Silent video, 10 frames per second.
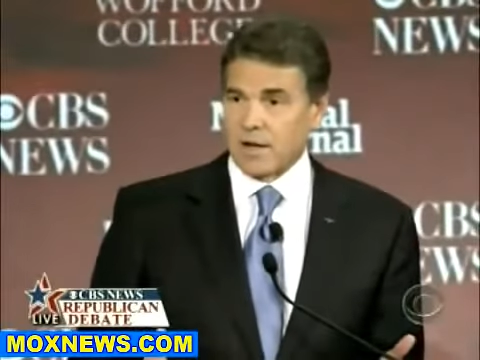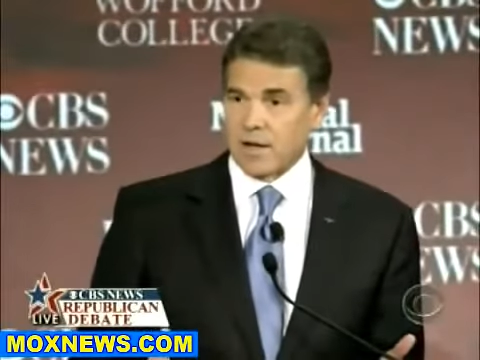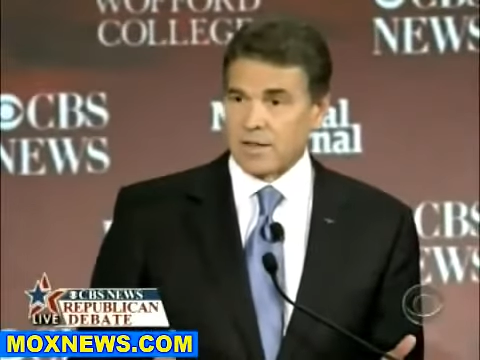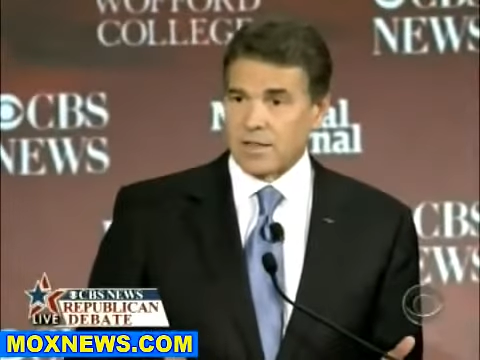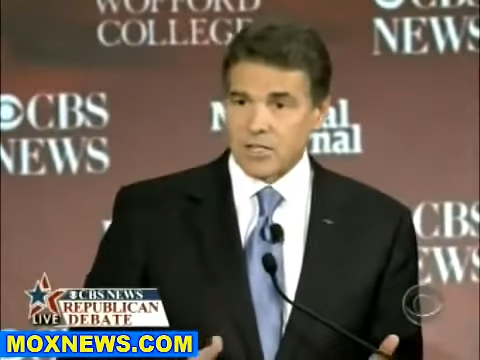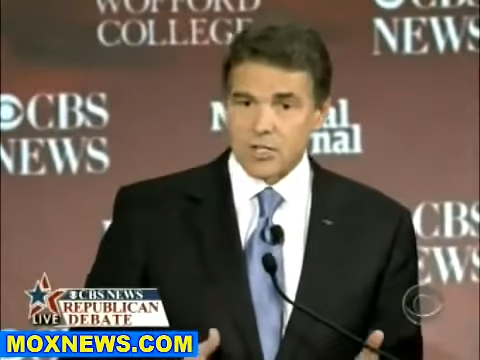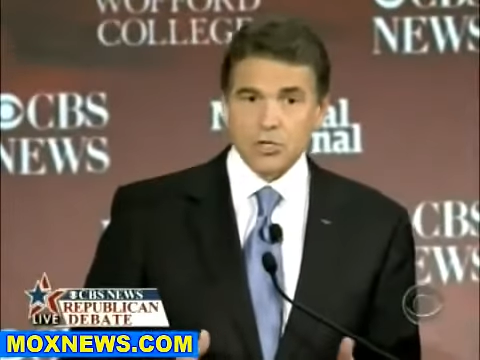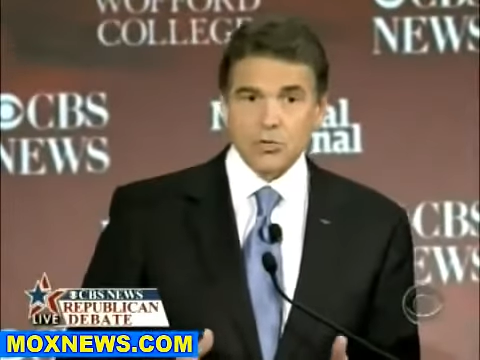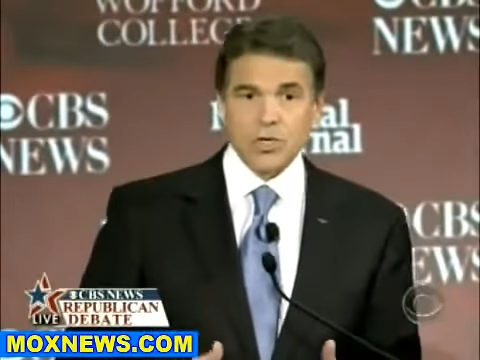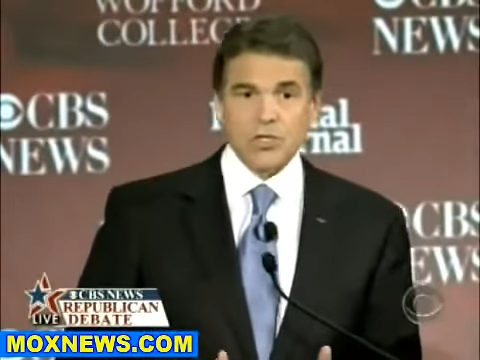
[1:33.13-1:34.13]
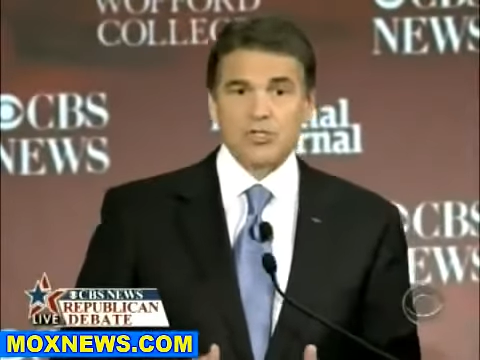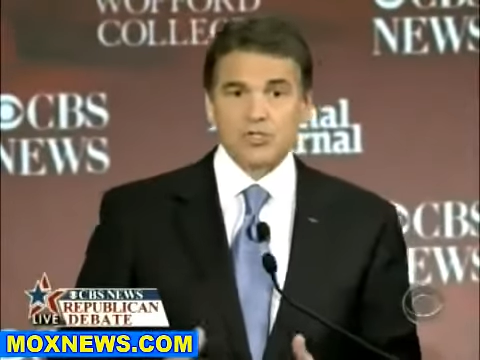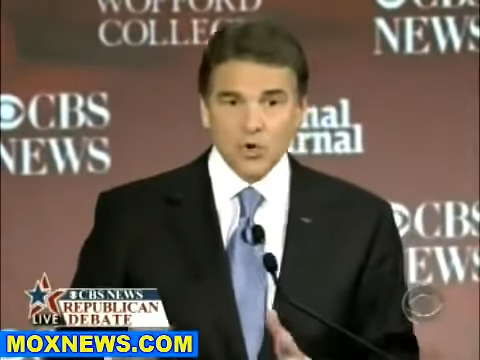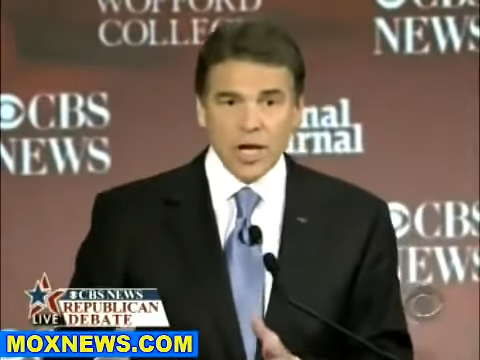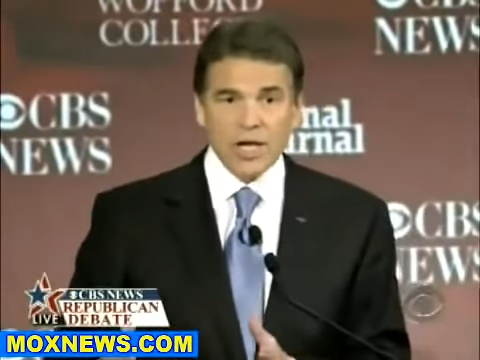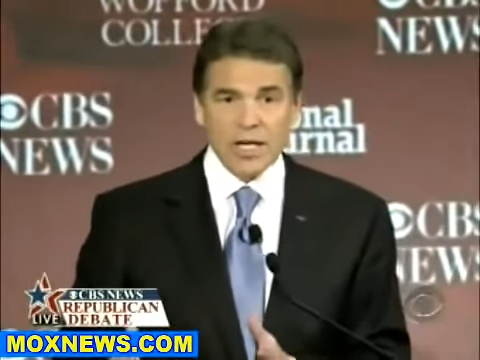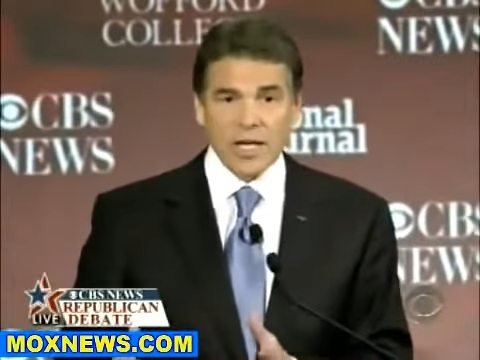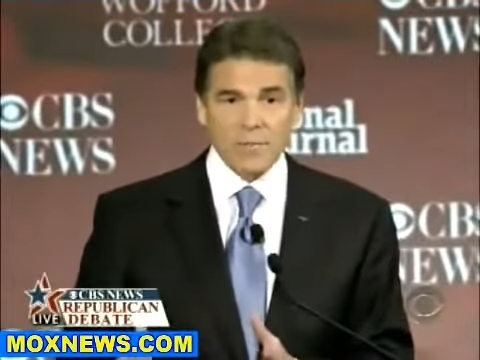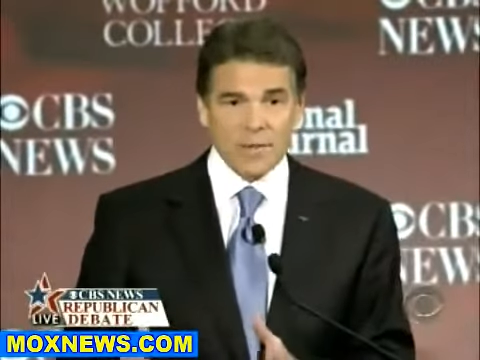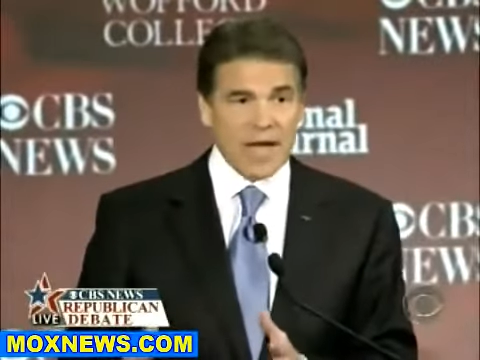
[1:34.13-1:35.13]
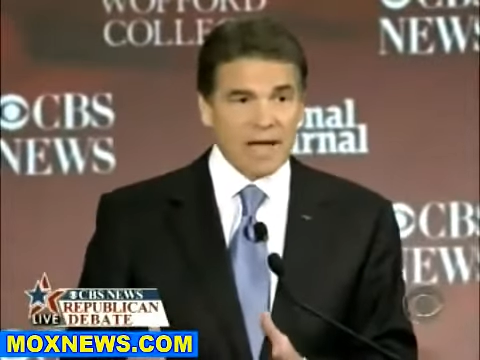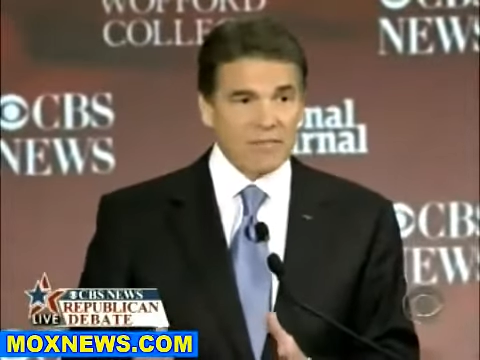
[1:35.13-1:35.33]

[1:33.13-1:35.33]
The issue is training up the